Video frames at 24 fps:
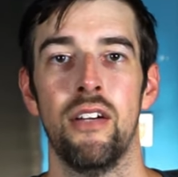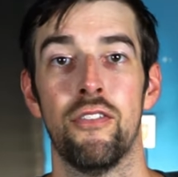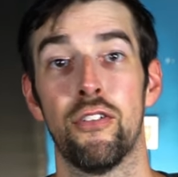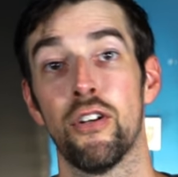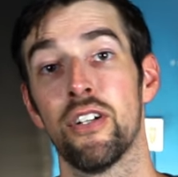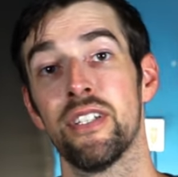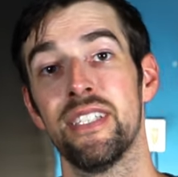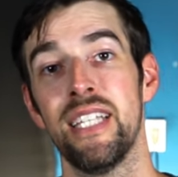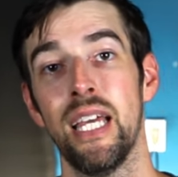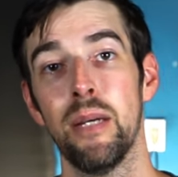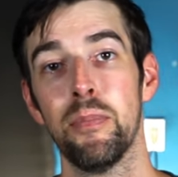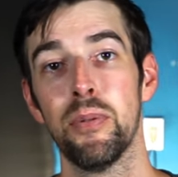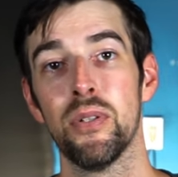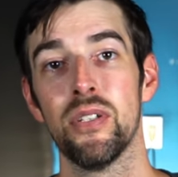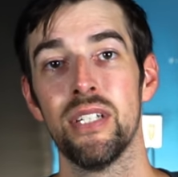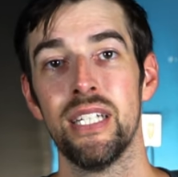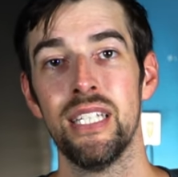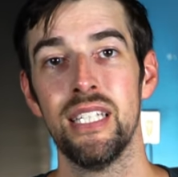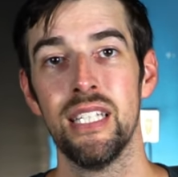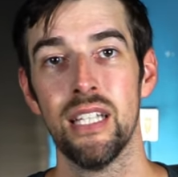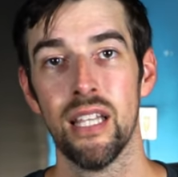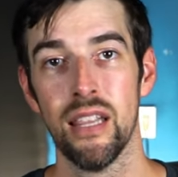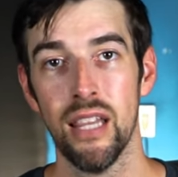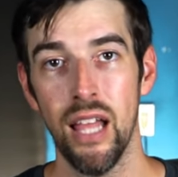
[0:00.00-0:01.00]
For example,
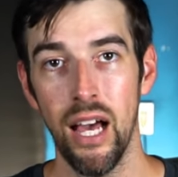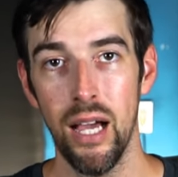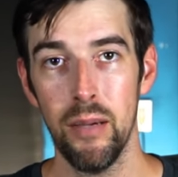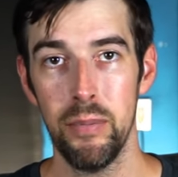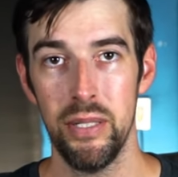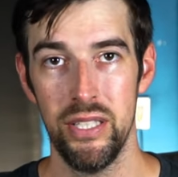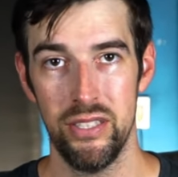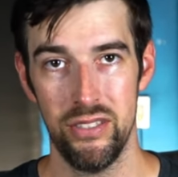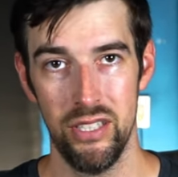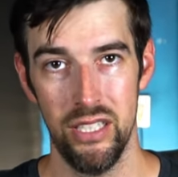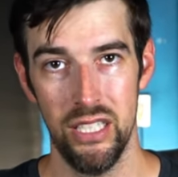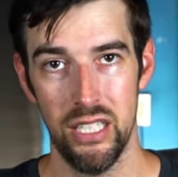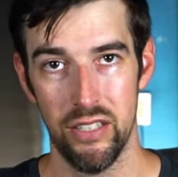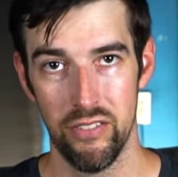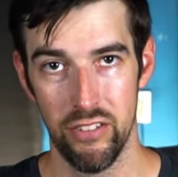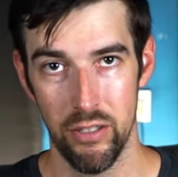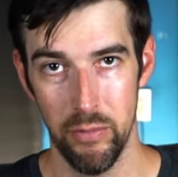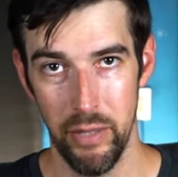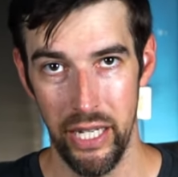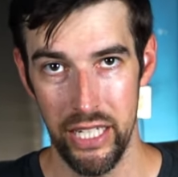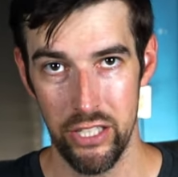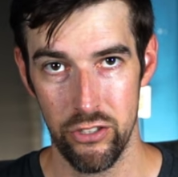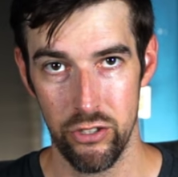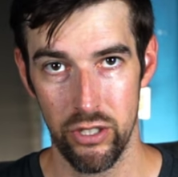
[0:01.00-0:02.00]
in the lobby scene of the
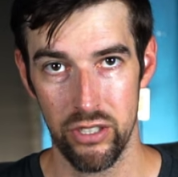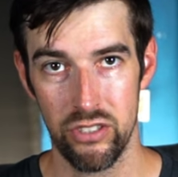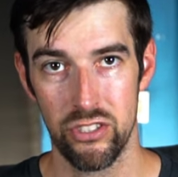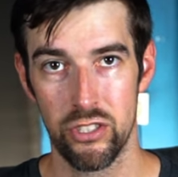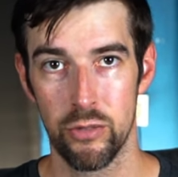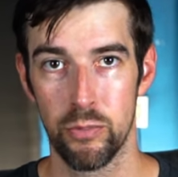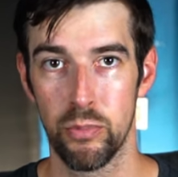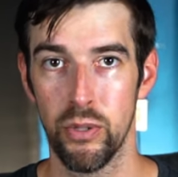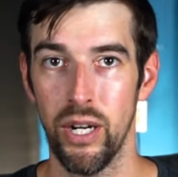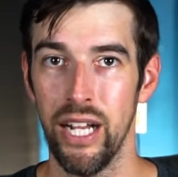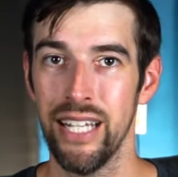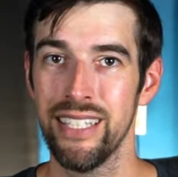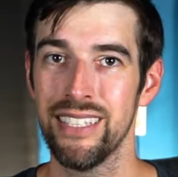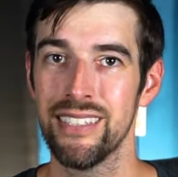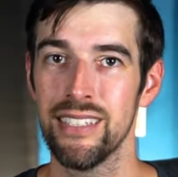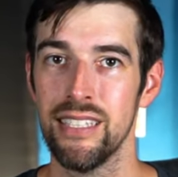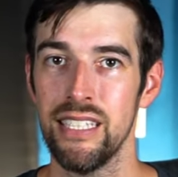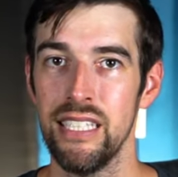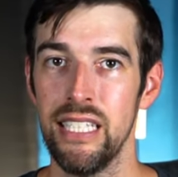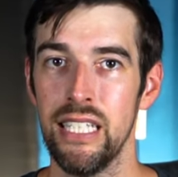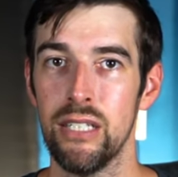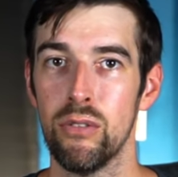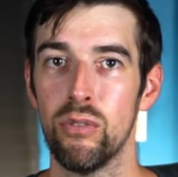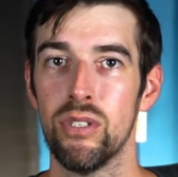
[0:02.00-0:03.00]
Matrix,
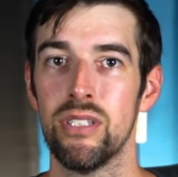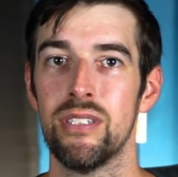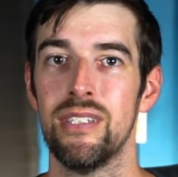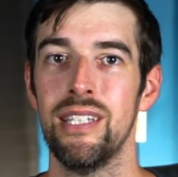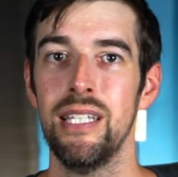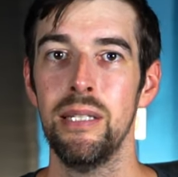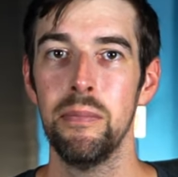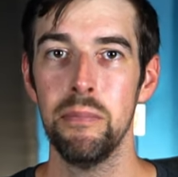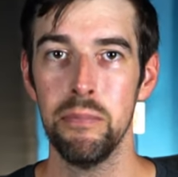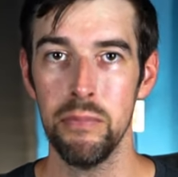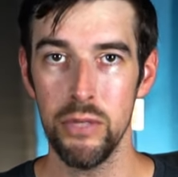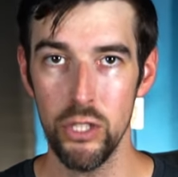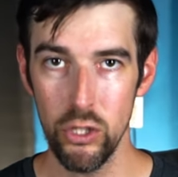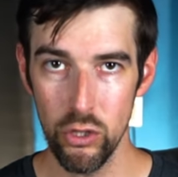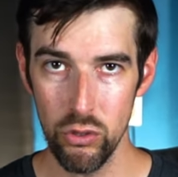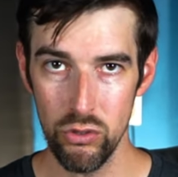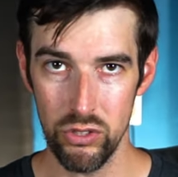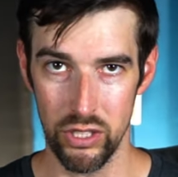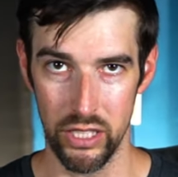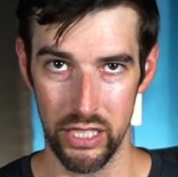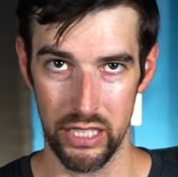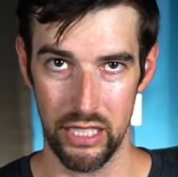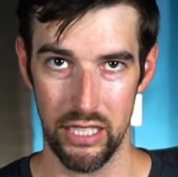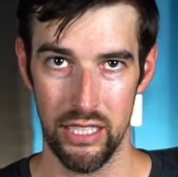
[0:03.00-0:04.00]
surprisingly it was the
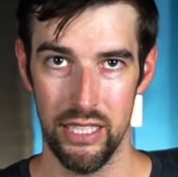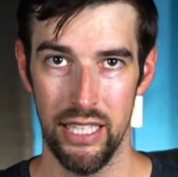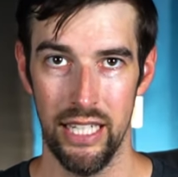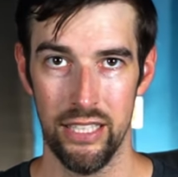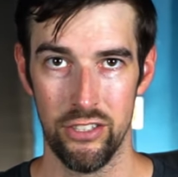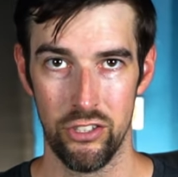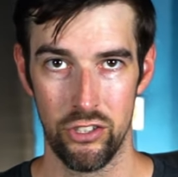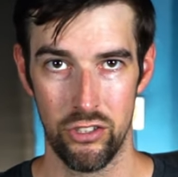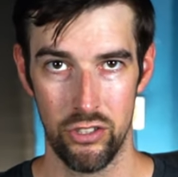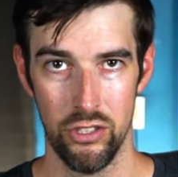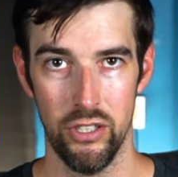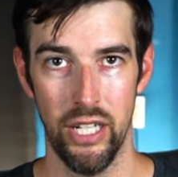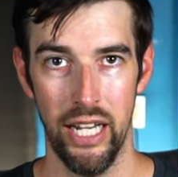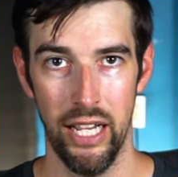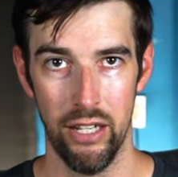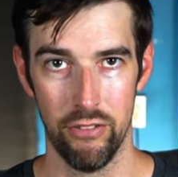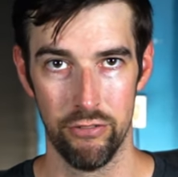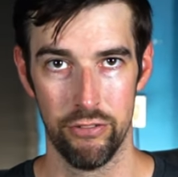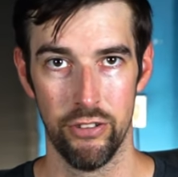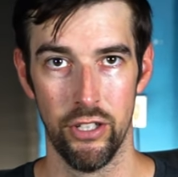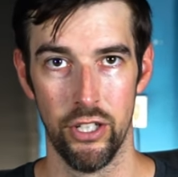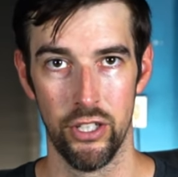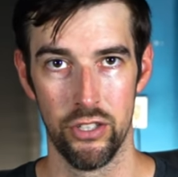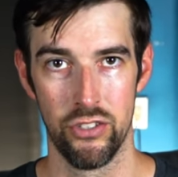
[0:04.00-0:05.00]
music that stood
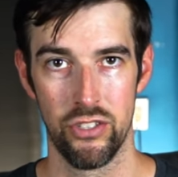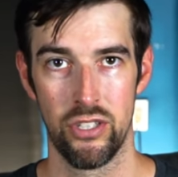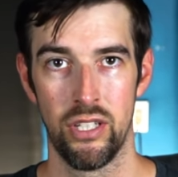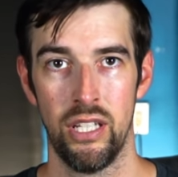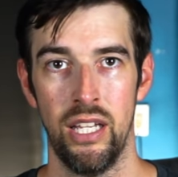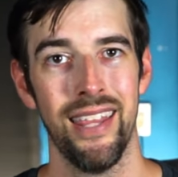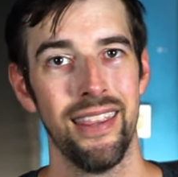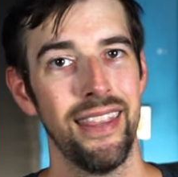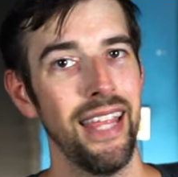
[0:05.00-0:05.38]
out first.